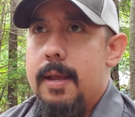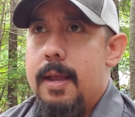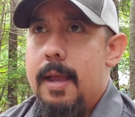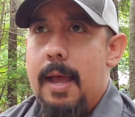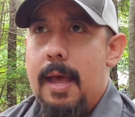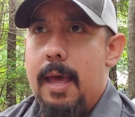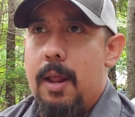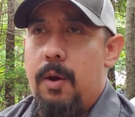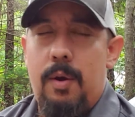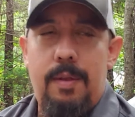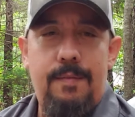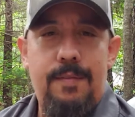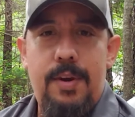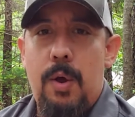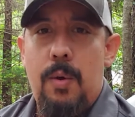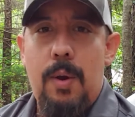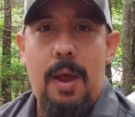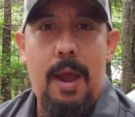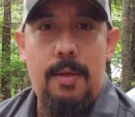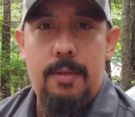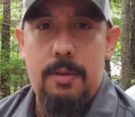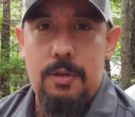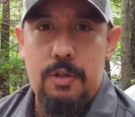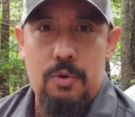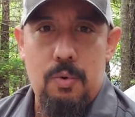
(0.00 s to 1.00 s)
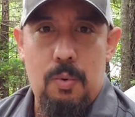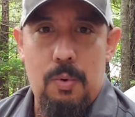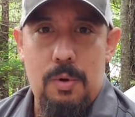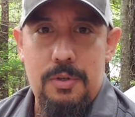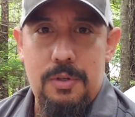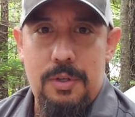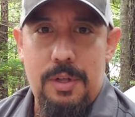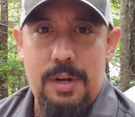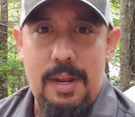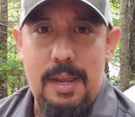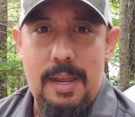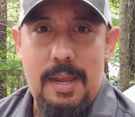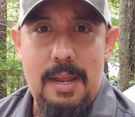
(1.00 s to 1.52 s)
don't even know how the story is
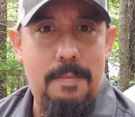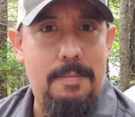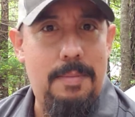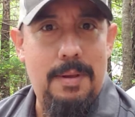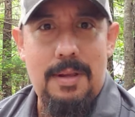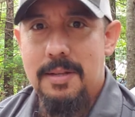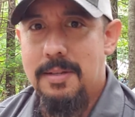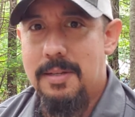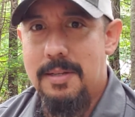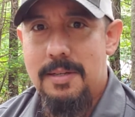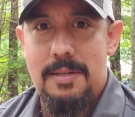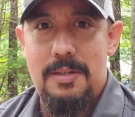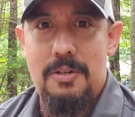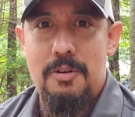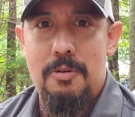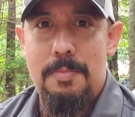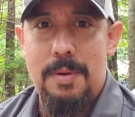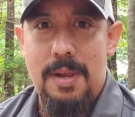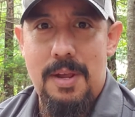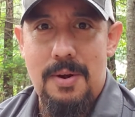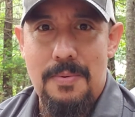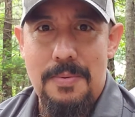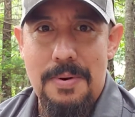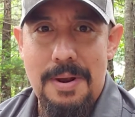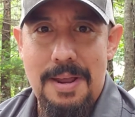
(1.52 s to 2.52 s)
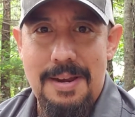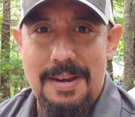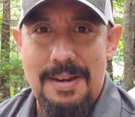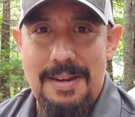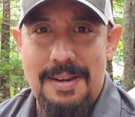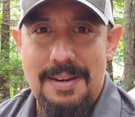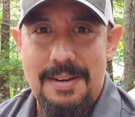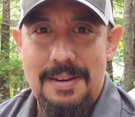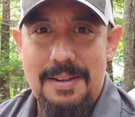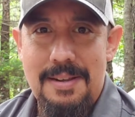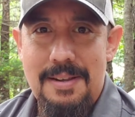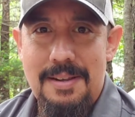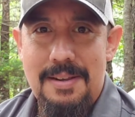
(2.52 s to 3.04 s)
going to end because it's still being written,
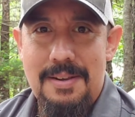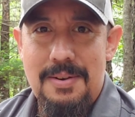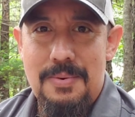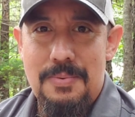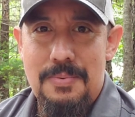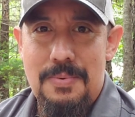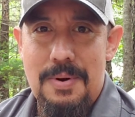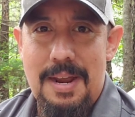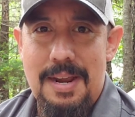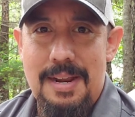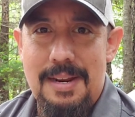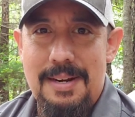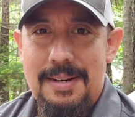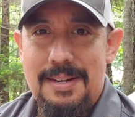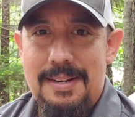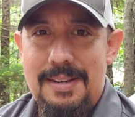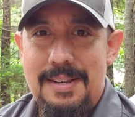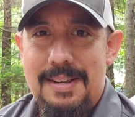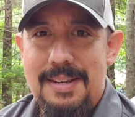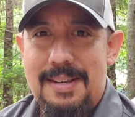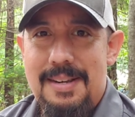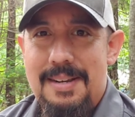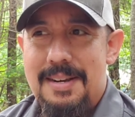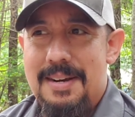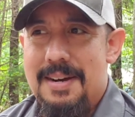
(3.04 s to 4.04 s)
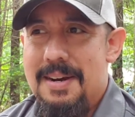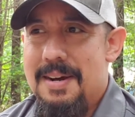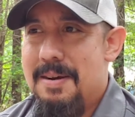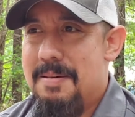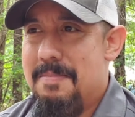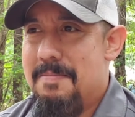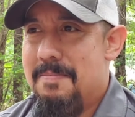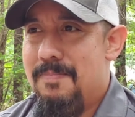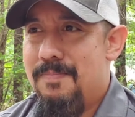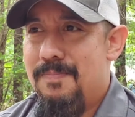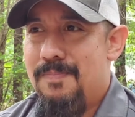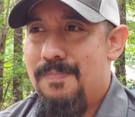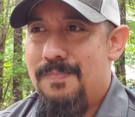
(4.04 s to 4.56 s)
right?
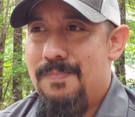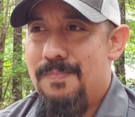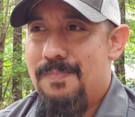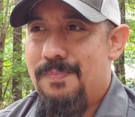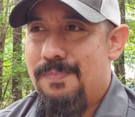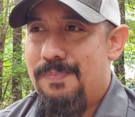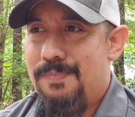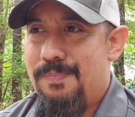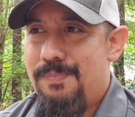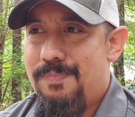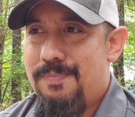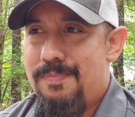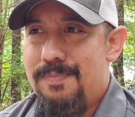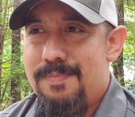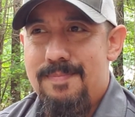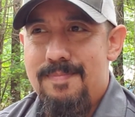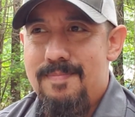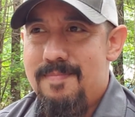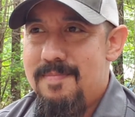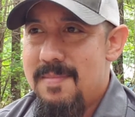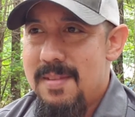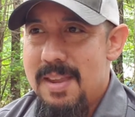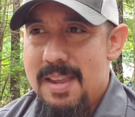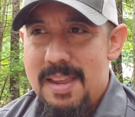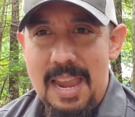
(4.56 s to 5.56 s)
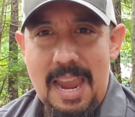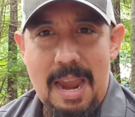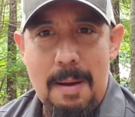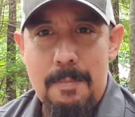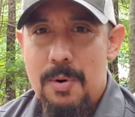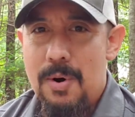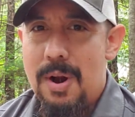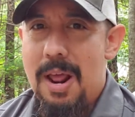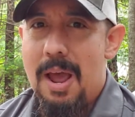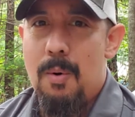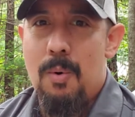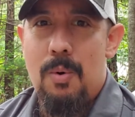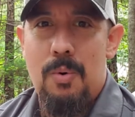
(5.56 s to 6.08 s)
Um, Amber
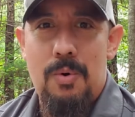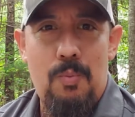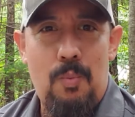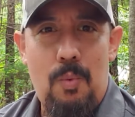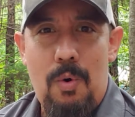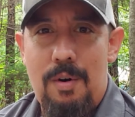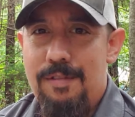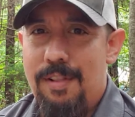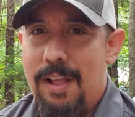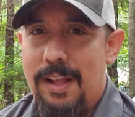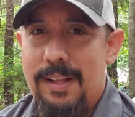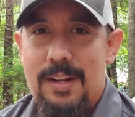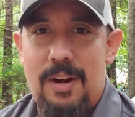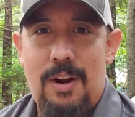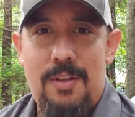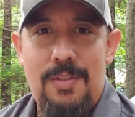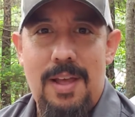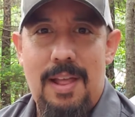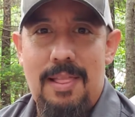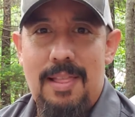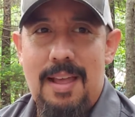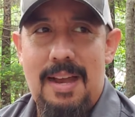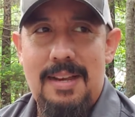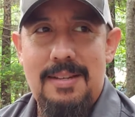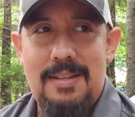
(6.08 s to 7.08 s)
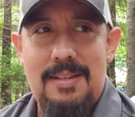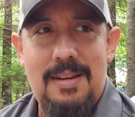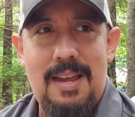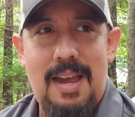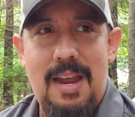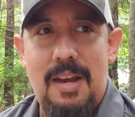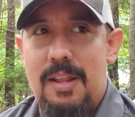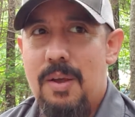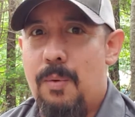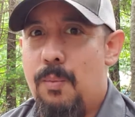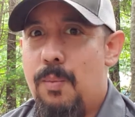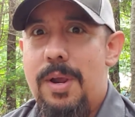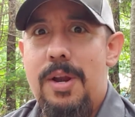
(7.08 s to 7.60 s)
and I were reflecting on that last night,
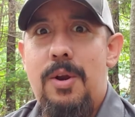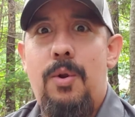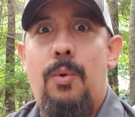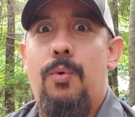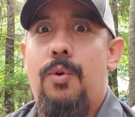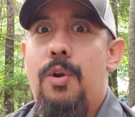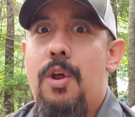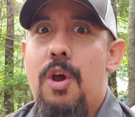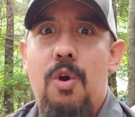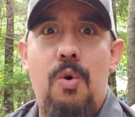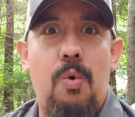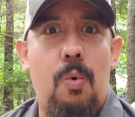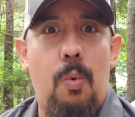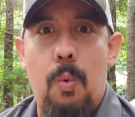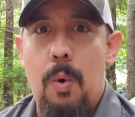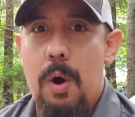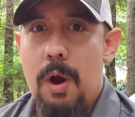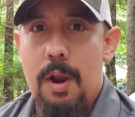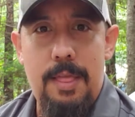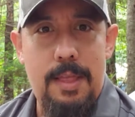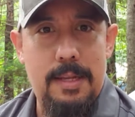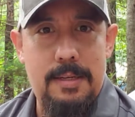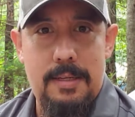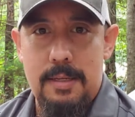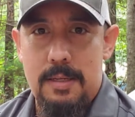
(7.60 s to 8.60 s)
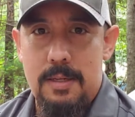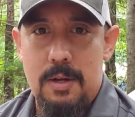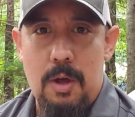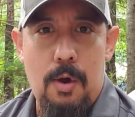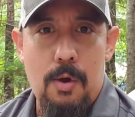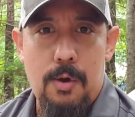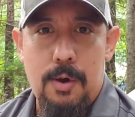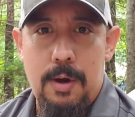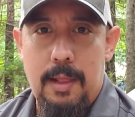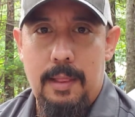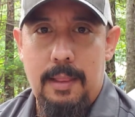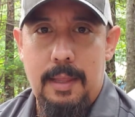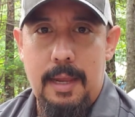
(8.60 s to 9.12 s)
that we don't know where this is all
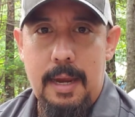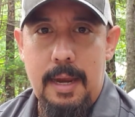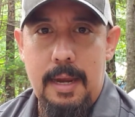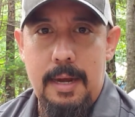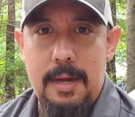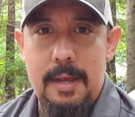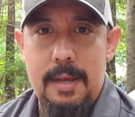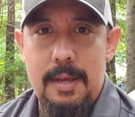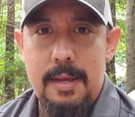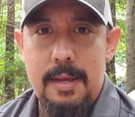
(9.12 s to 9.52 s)
going to lead.